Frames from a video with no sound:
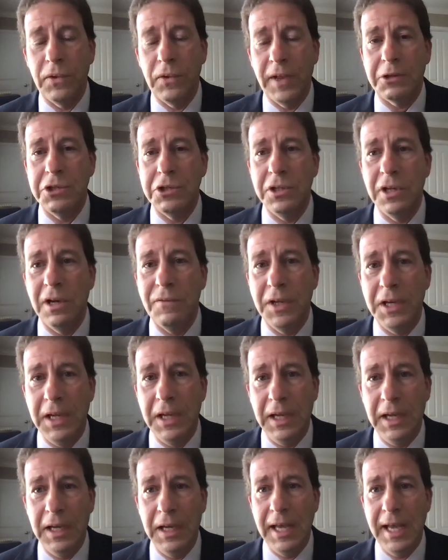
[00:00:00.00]
reflection
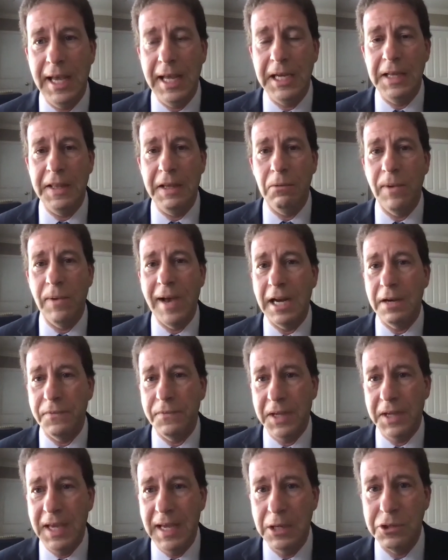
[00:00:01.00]
of it in any of the
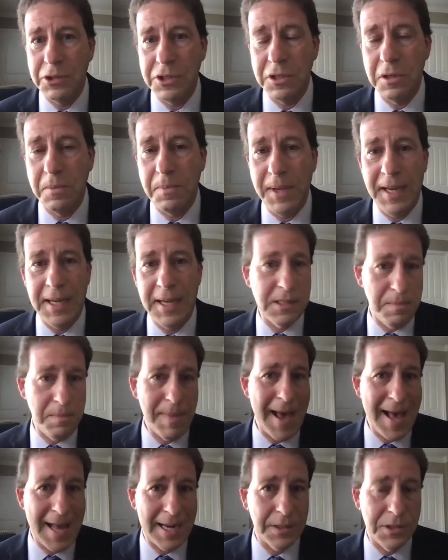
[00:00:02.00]
ratification debates,
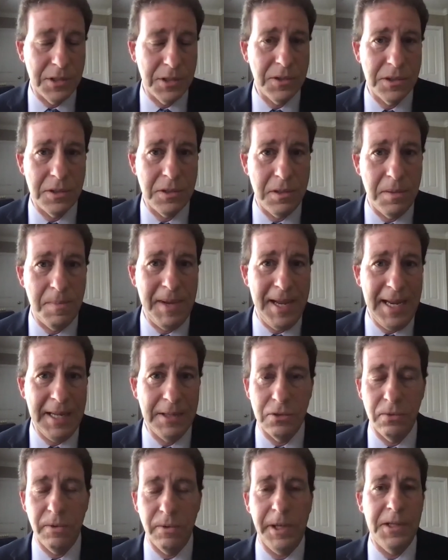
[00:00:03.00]
in Madison's
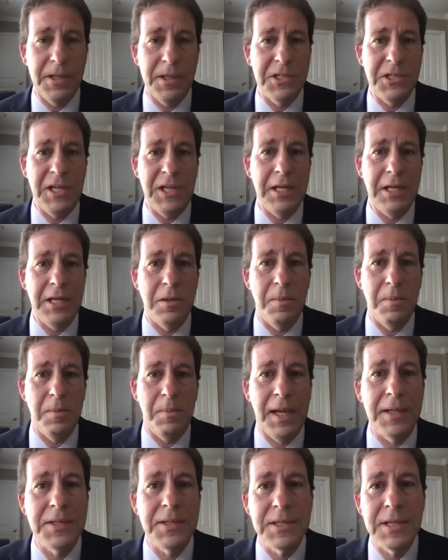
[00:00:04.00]
debates or any of the state
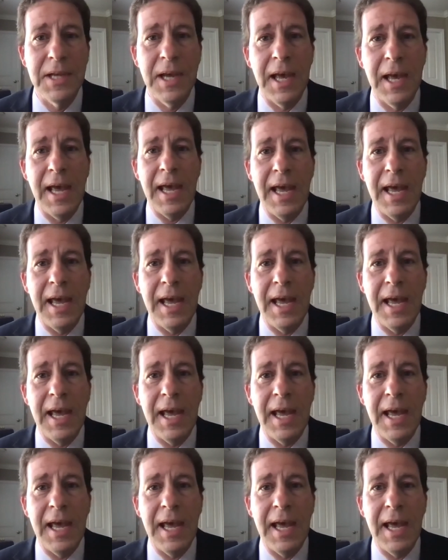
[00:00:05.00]
debates.